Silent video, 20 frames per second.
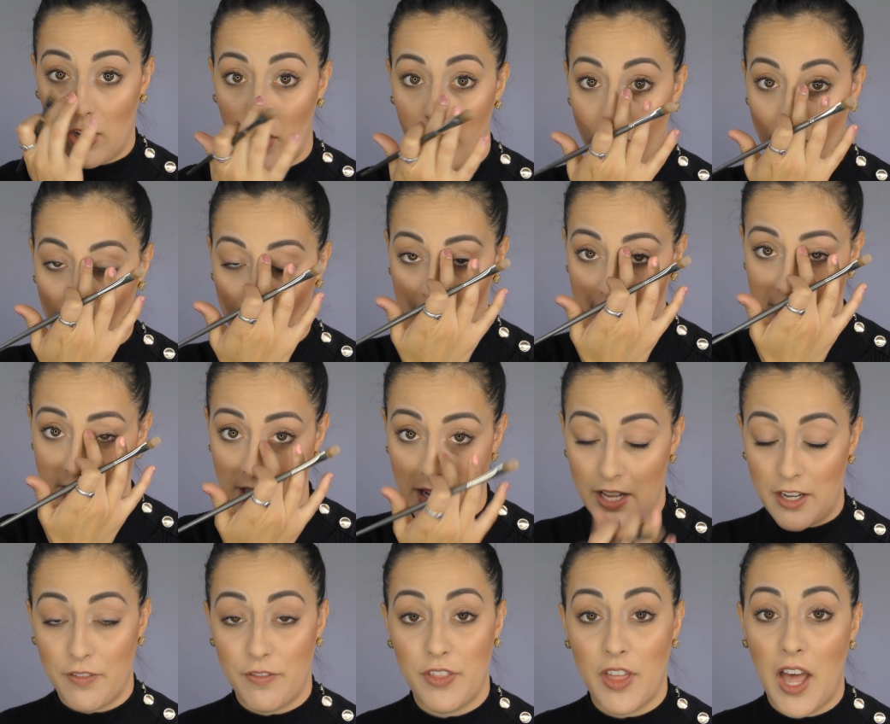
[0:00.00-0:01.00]
on the
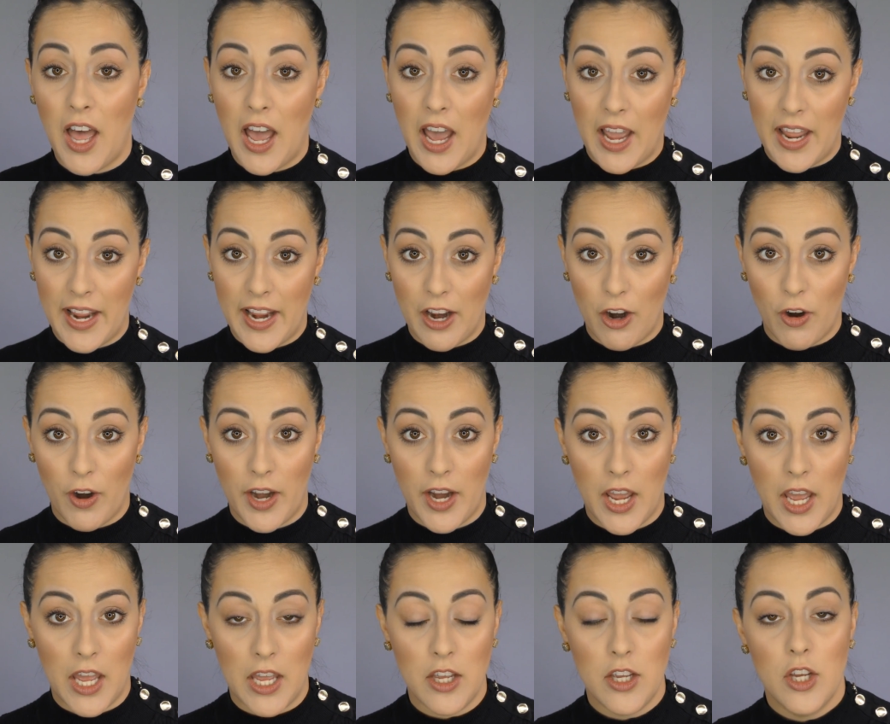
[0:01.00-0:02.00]
inside of the eye
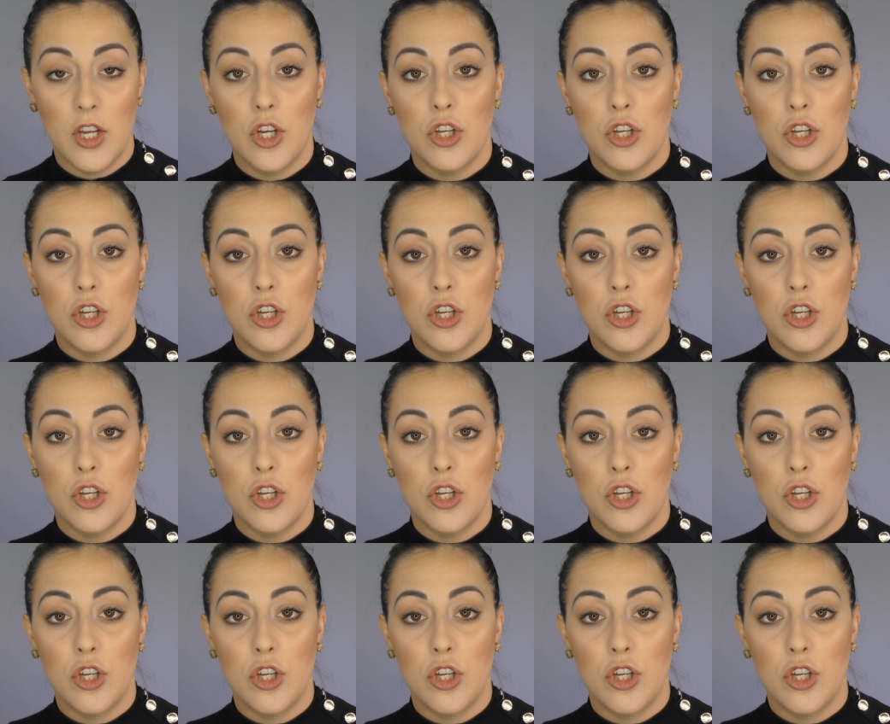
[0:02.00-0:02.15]
area